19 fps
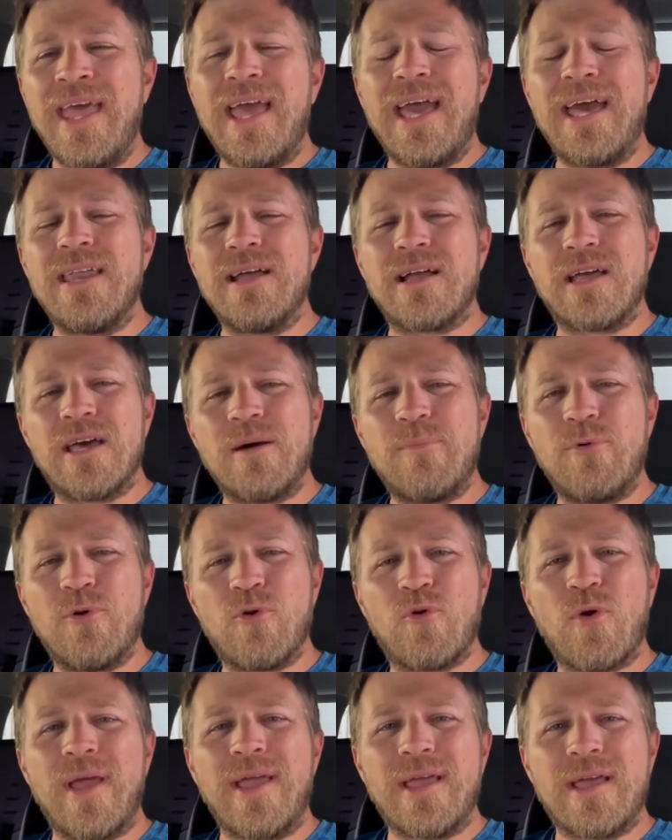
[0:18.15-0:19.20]
Had a couple
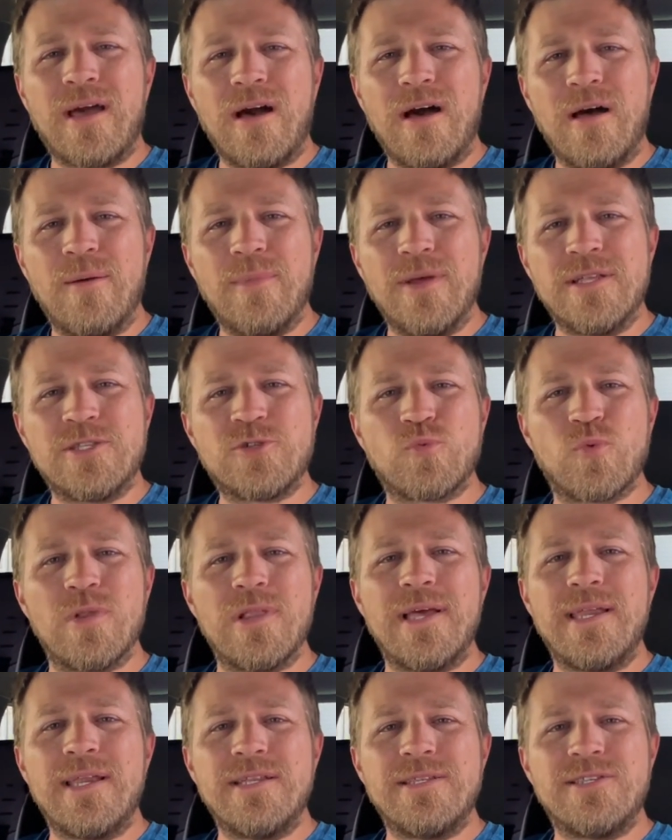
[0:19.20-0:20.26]
great comments
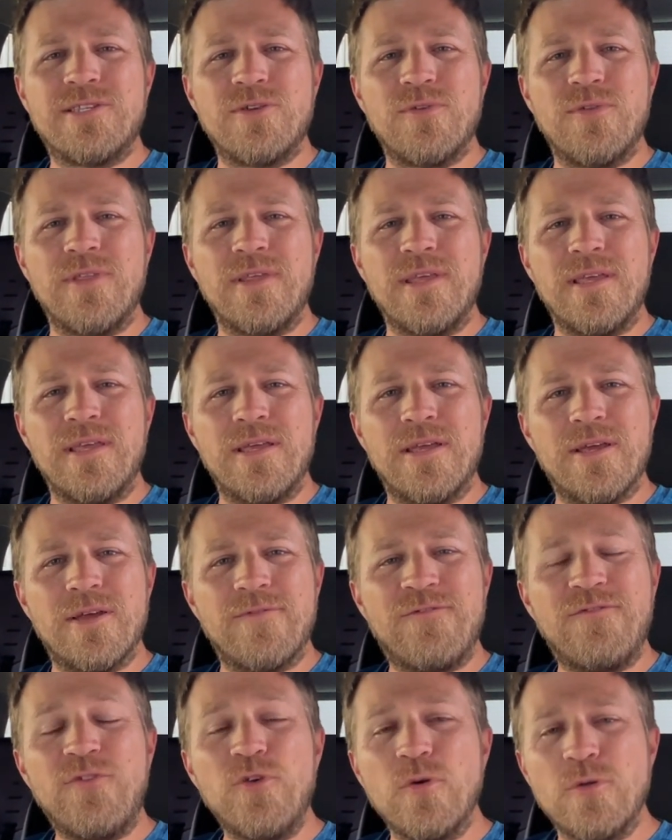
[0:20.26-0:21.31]
related to the
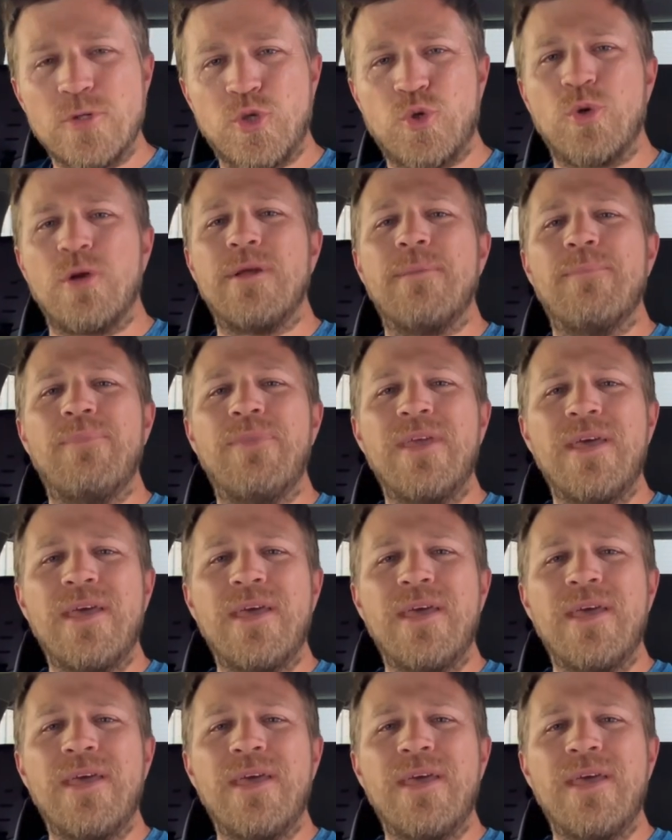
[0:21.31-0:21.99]
fuel trim